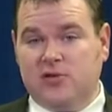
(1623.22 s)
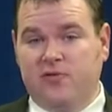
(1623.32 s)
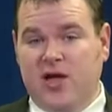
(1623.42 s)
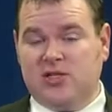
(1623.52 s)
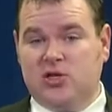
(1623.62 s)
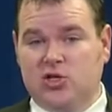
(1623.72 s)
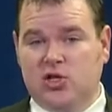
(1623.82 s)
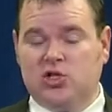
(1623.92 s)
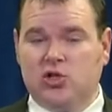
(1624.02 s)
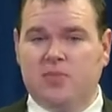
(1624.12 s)

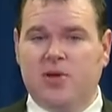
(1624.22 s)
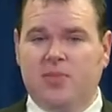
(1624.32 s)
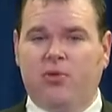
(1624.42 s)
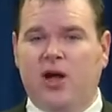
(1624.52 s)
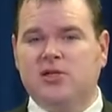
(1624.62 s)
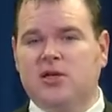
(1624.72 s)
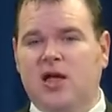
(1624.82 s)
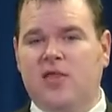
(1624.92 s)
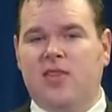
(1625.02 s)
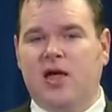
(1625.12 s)
vestiges should be present,
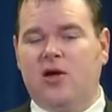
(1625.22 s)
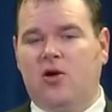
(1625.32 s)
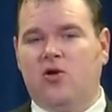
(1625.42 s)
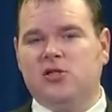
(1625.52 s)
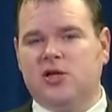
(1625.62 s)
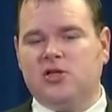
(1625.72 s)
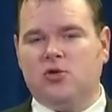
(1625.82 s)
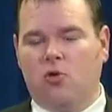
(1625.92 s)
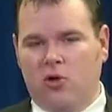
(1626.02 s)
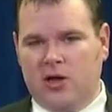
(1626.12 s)
and they call such
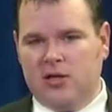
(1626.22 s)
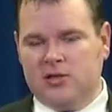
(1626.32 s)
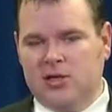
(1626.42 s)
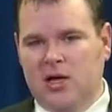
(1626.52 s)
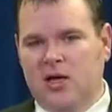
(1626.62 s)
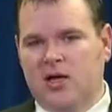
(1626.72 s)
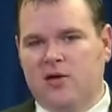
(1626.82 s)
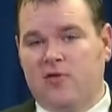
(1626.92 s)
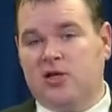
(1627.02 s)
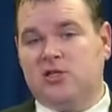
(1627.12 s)
organs
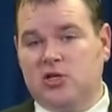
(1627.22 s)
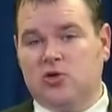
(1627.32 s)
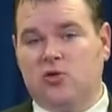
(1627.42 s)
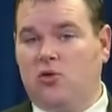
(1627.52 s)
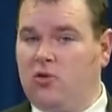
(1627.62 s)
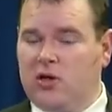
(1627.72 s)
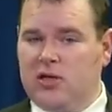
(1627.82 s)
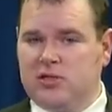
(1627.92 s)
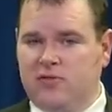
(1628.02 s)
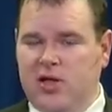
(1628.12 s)
vestigial
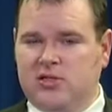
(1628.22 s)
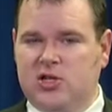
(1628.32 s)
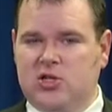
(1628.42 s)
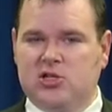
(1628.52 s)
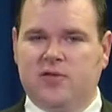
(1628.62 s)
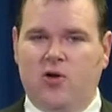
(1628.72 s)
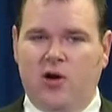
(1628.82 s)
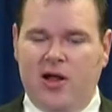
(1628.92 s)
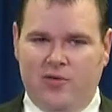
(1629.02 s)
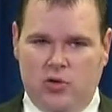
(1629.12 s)
organs, vestiges of
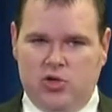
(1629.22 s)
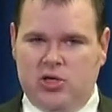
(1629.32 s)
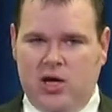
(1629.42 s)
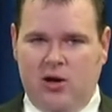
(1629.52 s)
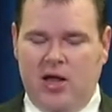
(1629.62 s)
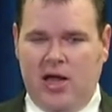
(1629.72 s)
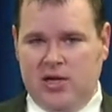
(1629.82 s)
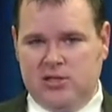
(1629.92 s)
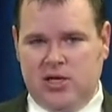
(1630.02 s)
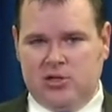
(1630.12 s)
our evolutionary
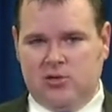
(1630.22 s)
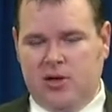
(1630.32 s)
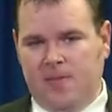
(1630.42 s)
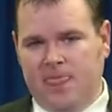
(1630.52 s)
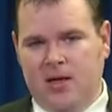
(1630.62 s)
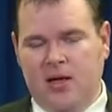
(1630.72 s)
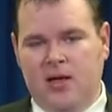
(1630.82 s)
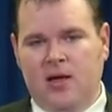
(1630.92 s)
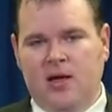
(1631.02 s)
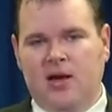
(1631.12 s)
ancestry.
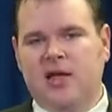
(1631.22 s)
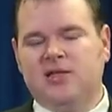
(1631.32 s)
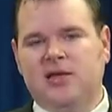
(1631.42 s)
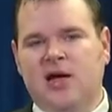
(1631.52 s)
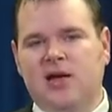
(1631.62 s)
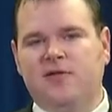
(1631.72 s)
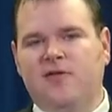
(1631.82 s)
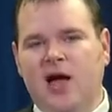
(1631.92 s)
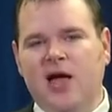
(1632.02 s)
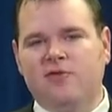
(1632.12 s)
In
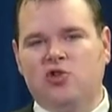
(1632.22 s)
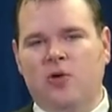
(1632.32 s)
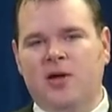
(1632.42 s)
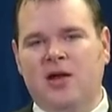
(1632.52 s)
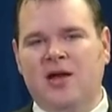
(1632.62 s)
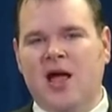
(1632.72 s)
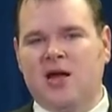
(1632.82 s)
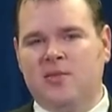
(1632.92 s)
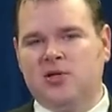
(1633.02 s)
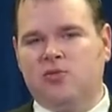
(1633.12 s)
1895, German
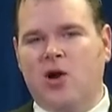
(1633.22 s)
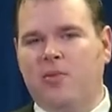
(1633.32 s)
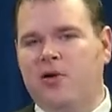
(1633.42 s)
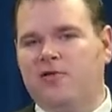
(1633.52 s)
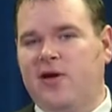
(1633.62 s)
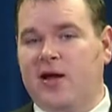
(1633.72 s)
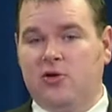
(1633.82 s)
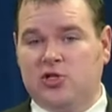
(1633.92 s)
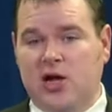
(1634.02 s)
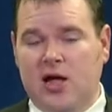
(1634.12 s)
anatomist Robert
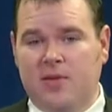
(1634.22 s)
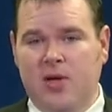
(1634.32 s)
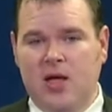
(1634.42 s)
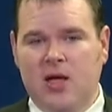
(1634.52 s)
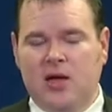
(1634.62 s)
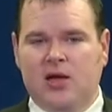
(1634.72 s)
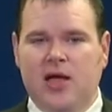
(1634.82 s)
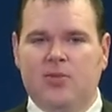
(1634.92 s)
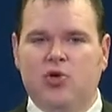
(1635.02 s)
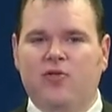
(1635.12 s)
Wiedersheim
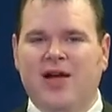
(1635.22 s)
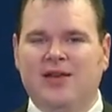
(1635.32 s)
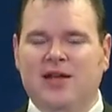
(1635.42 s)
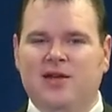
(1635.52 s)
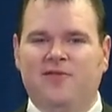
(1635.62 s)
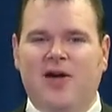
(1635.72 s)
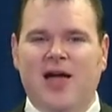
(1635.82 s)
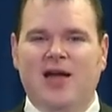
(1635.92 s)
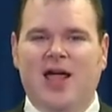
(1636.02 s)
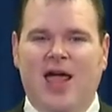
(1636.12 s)
claimed to have
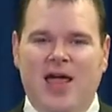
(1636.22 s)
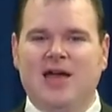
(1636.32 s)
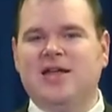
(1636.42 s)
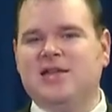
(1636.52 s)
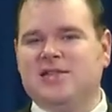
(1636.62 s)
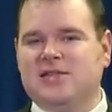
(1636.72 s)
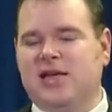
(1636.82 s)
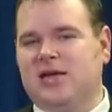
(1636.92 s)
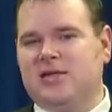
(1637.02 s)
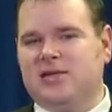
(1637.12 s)
identified
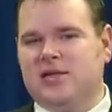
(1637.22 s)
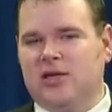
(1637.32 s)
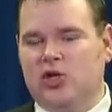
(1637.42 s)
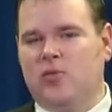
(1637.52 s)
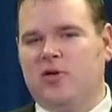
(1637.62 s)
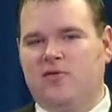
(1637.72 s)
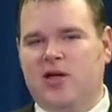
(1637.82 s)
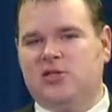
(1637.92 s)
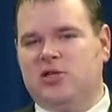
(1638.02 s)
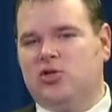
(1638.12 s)
86 human
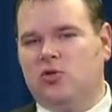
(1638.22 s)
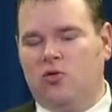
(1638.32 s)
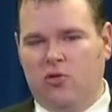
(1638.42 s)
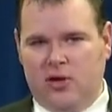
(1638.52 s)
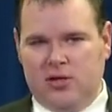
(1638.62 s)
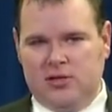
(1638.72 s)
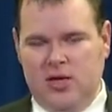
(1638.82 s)
vestigial organs.